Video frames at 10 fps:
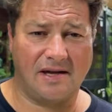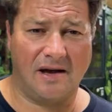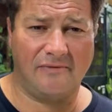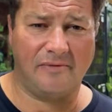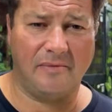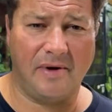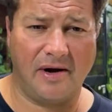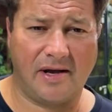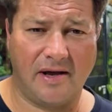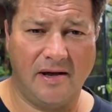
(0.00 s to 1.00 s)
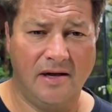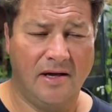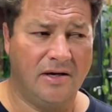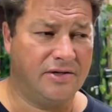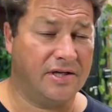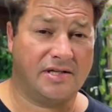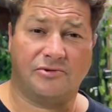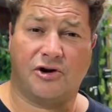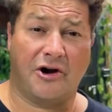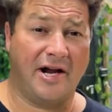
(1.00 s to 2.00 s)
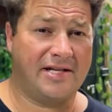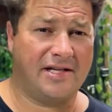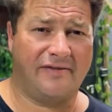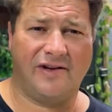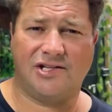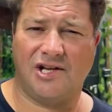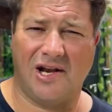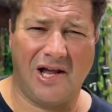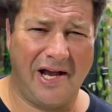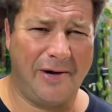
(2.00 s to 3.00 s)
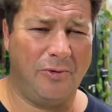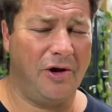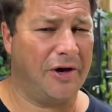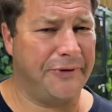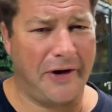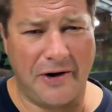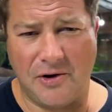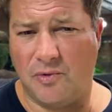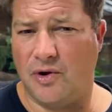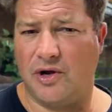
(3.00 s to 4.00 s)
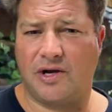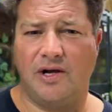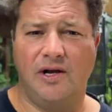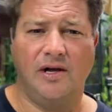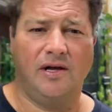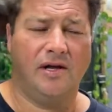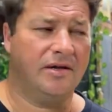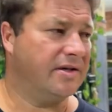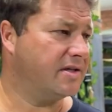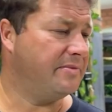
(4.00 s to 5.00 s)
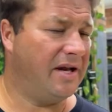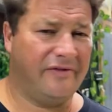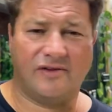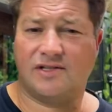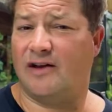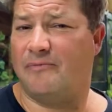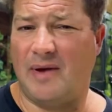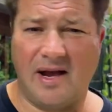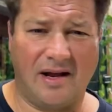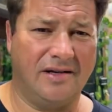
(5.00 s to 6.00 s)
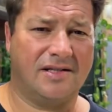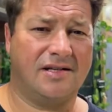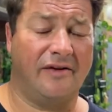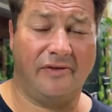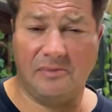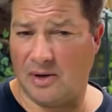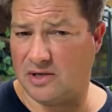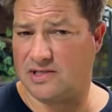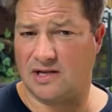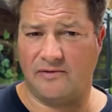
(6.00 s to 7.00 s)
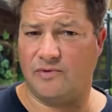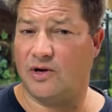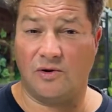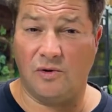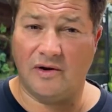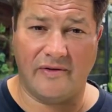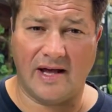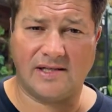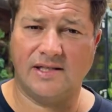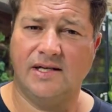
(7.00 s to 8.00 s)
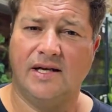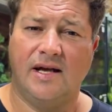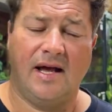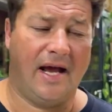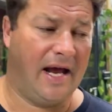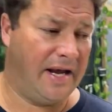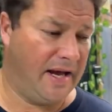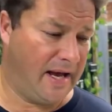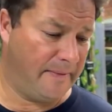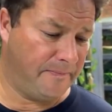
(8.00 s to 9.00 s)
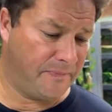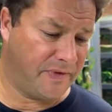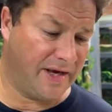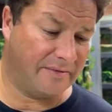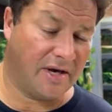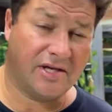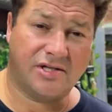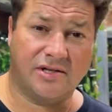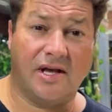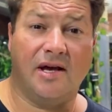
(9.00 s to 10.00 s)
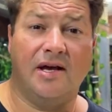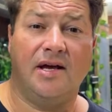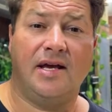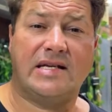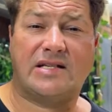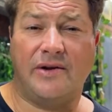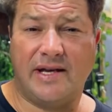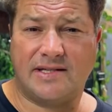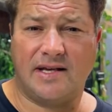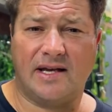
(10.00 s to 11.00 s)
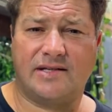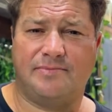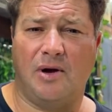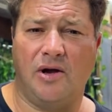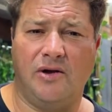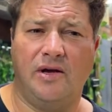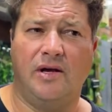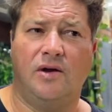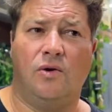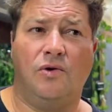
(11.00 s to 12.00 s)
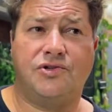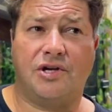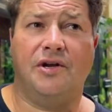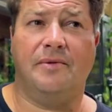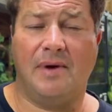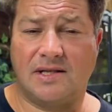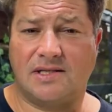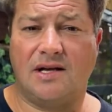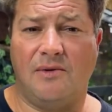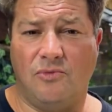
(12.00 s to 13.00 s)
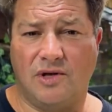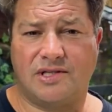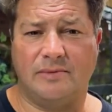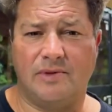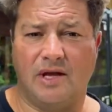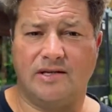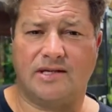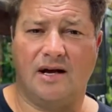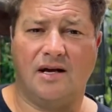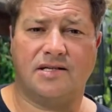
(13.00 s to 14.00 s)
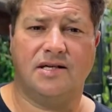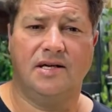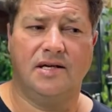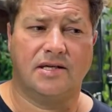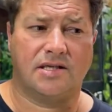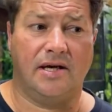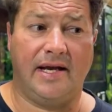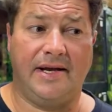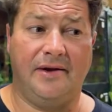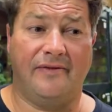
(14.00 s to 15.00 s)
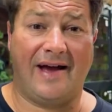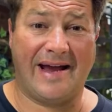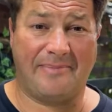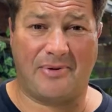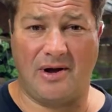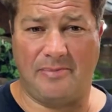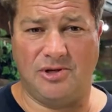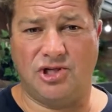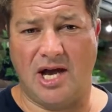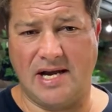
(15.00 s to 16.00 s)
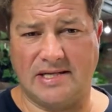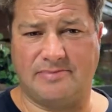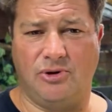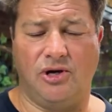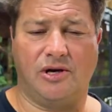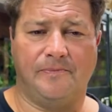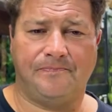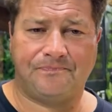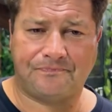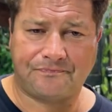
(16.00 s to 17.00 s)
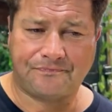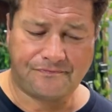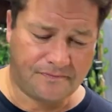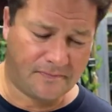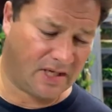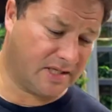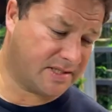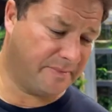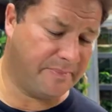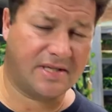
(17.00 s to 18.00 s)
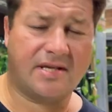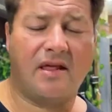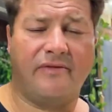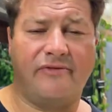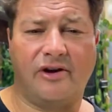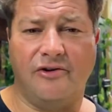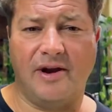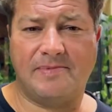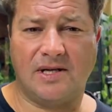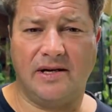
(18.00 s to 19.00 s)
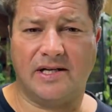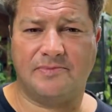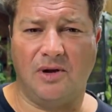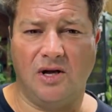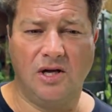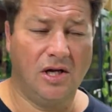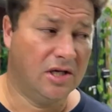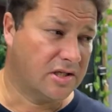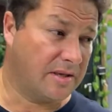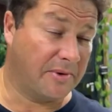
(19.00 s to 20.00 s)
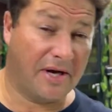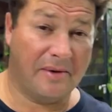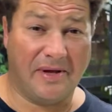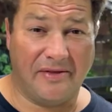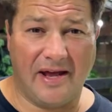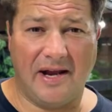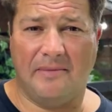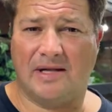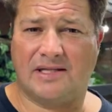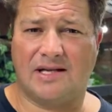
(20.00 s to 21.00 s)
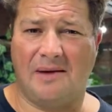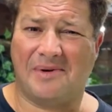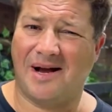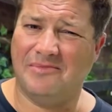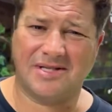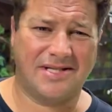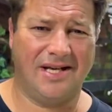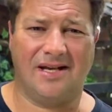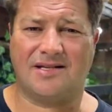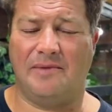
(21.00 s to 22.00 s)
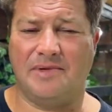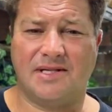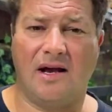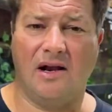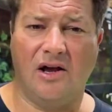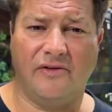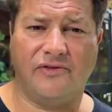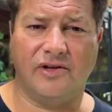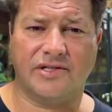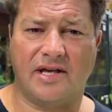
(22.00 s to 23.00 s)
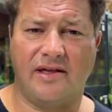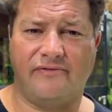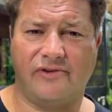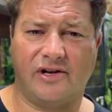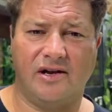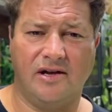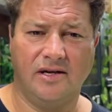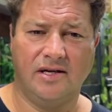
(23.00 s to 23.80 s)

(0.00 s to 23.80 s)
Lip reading: time from America, doing some great stuff, actually, lion work, rhino work, doing some elephant stuff, pangolin stuff, hippo stuff. We're doing all of that. And then I'm going to the SOS Expo also in a month's time with some of those guys. So end of April up in Johannesburg. It's the big South African Reptile Expo. So I'm going to be there in a month's time. Come and see us. Come and say hello if you're in South Africa.